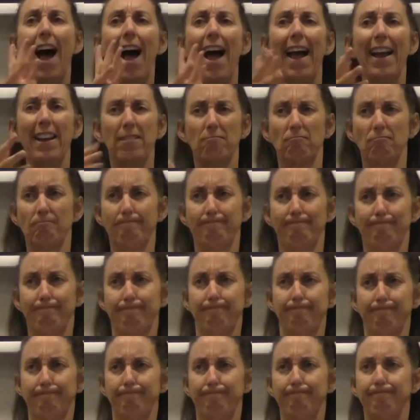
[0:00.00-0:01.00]
there are
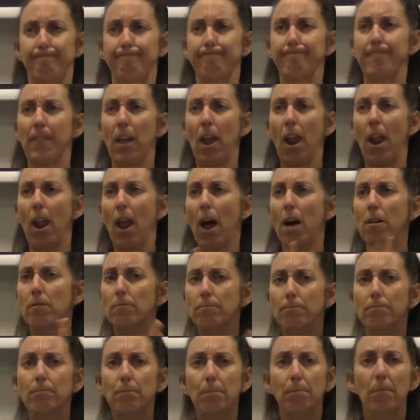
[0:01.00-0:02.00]
specific
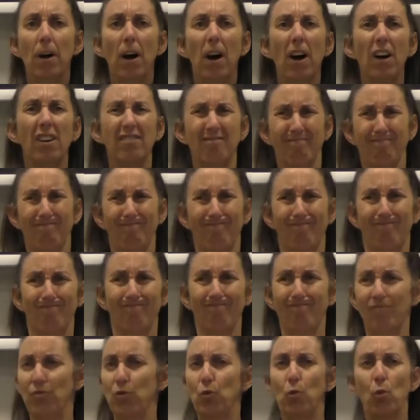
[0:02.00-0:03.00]
signs that are
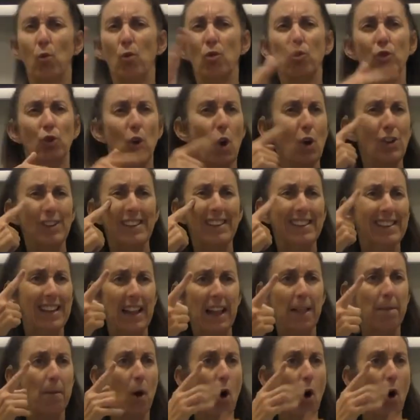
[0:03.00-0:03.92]
used that